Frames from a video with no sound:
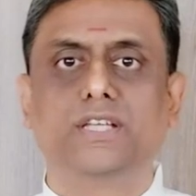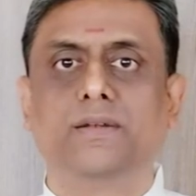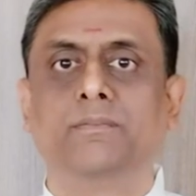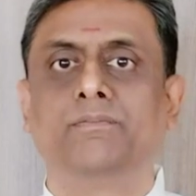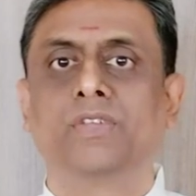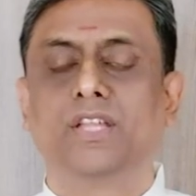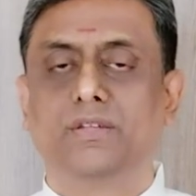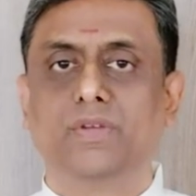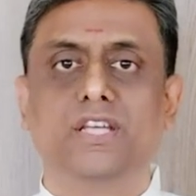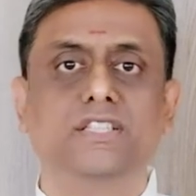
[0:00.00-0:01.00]
and
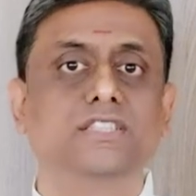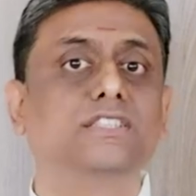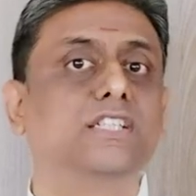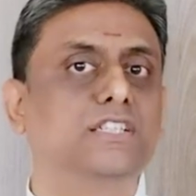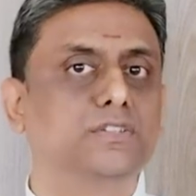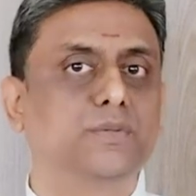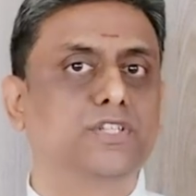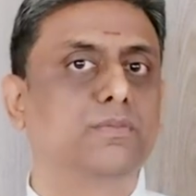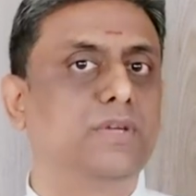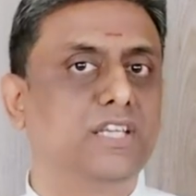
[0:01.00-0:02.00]
the various incidents which
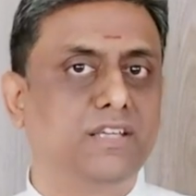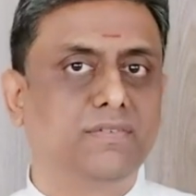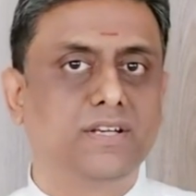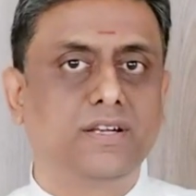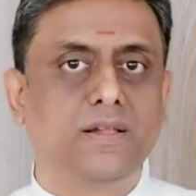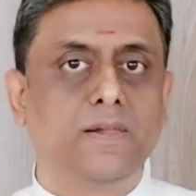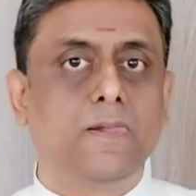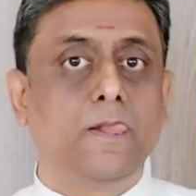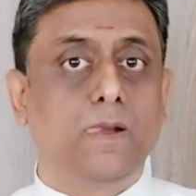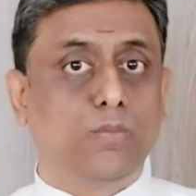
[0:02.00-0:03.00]
have been given.
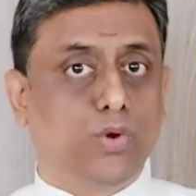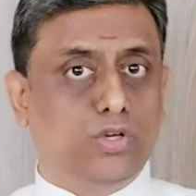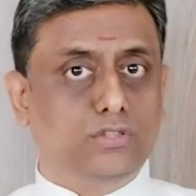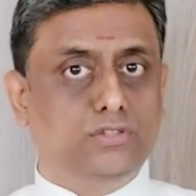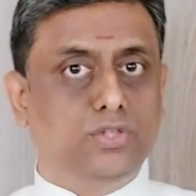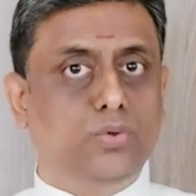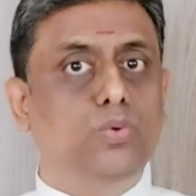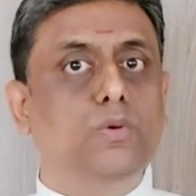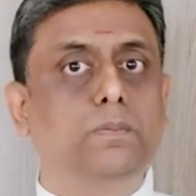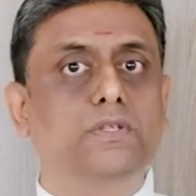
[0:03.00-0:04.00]
What is the
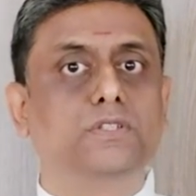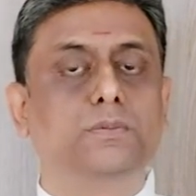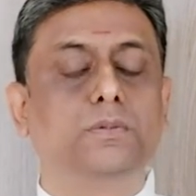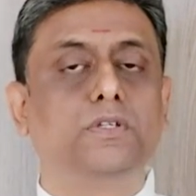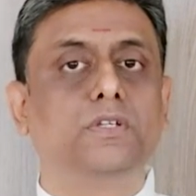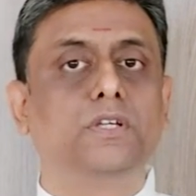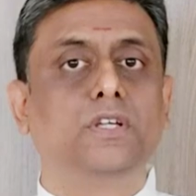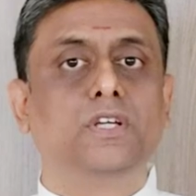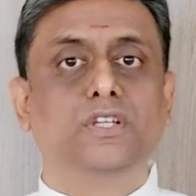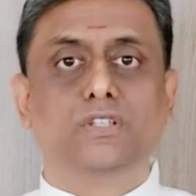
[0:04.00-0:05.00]
root principle?
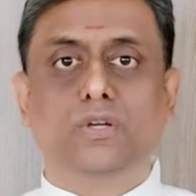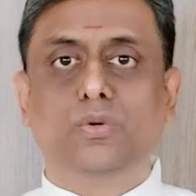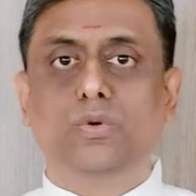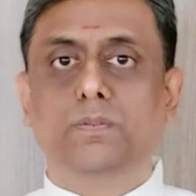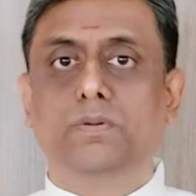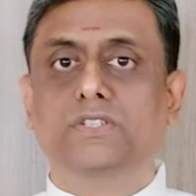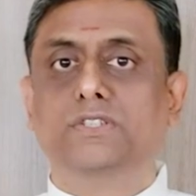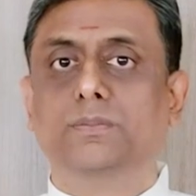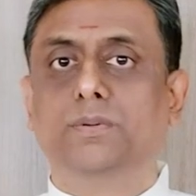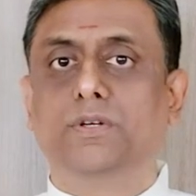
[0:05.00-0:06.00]
The root
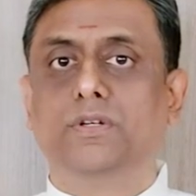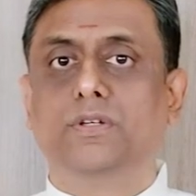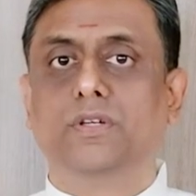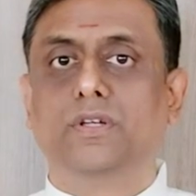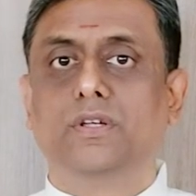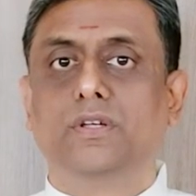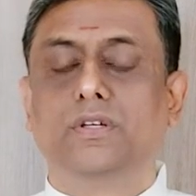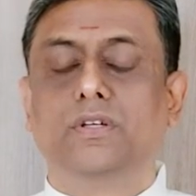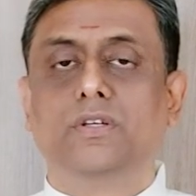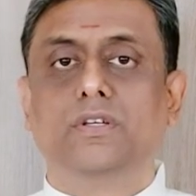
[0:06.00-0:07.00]
principle
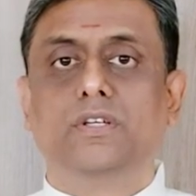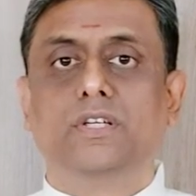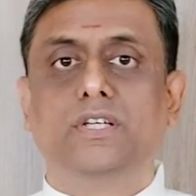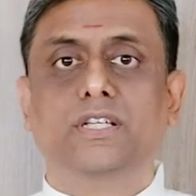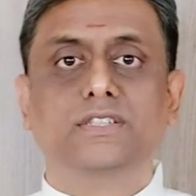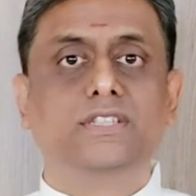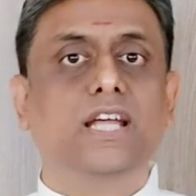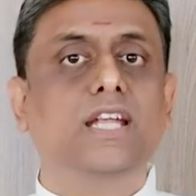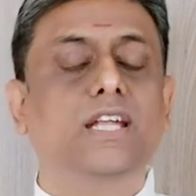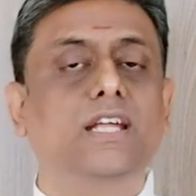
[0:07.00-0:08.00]
is
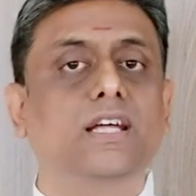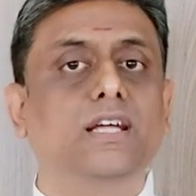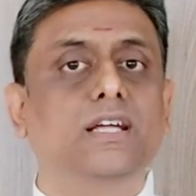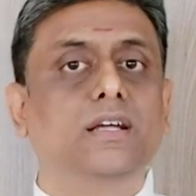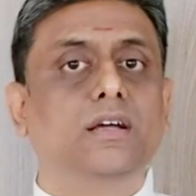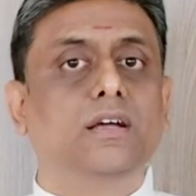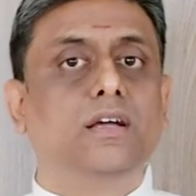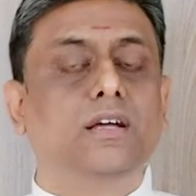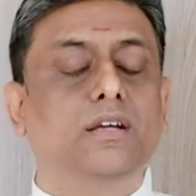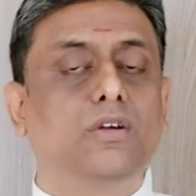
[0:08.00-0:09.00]
that
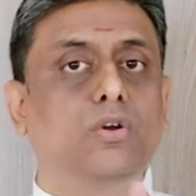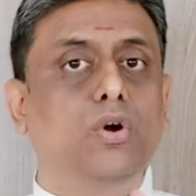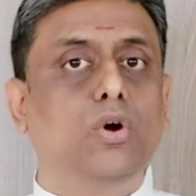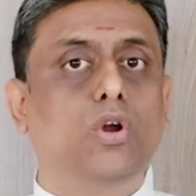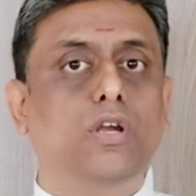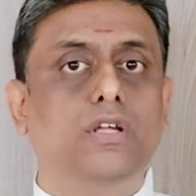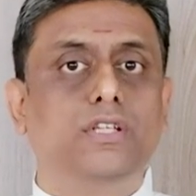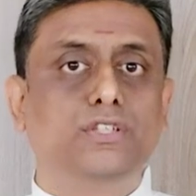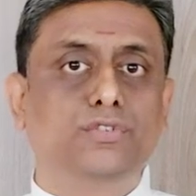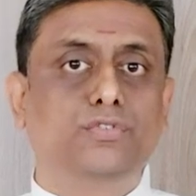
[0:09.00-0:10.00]
God
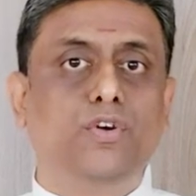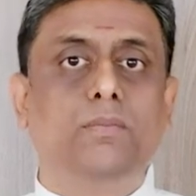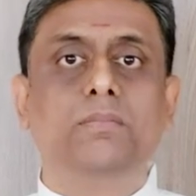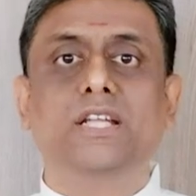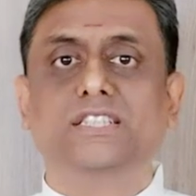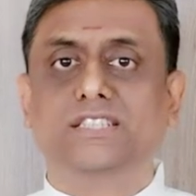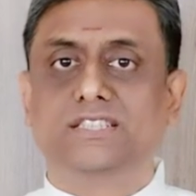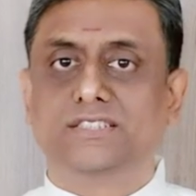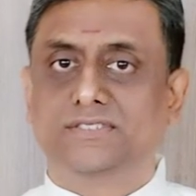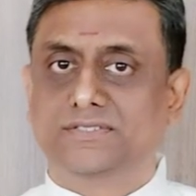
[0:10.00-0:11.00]
is
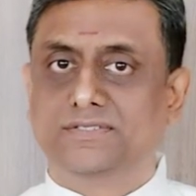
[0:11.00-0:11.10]
formless.